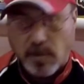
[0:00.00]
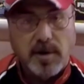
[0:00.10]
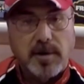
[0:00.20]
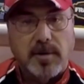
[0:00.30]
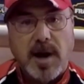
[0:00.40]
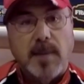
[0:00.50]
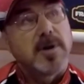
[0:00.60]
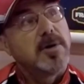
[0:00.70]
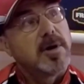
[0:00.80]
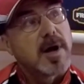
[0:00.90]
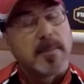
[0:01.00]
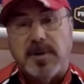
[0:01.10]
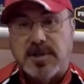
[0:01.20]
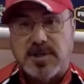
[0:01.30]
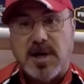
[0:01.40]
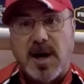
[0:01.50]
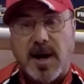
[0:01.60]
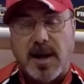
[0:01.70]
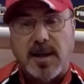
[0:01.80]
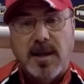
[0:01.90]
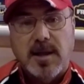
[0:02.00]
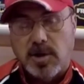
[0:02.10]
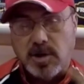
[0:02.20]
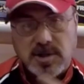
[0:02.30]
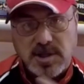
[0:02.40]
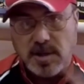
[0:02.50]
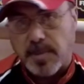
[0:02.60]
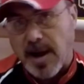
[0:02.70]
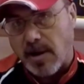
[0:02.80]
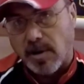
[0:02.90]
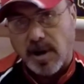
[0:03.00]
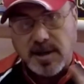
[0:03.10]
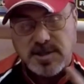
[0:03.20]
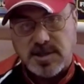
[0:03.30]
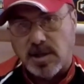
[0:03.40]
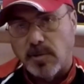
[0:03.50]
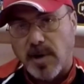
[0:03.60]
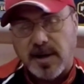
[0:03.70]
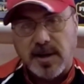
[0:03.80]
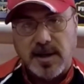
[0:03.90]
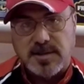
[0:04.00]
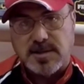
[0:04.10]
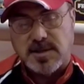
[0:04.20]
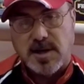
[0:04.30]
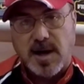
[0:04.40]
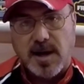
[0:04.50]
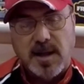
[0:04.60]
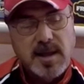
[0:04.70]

well on the ground, but you look up in the sky, you can see a power line silhouetting against the sky.